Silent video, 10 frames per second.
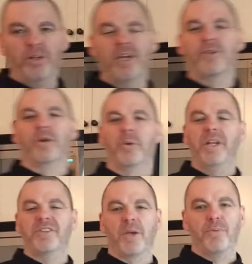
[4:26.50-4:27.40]
Only other
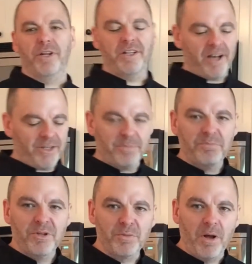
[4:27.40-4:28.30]
ingredients I put in, guys,
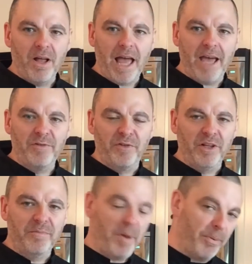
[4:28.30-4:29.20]
small
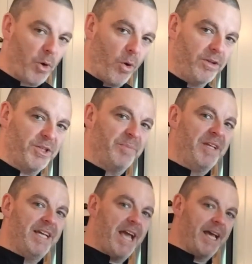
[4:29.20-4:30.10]
handful of peppercorns
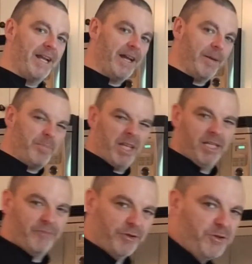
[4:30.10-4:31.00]
and bay
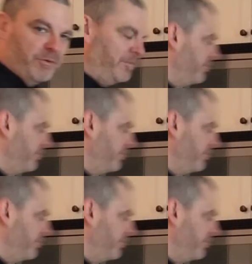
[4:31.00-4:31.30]
leaf for 2.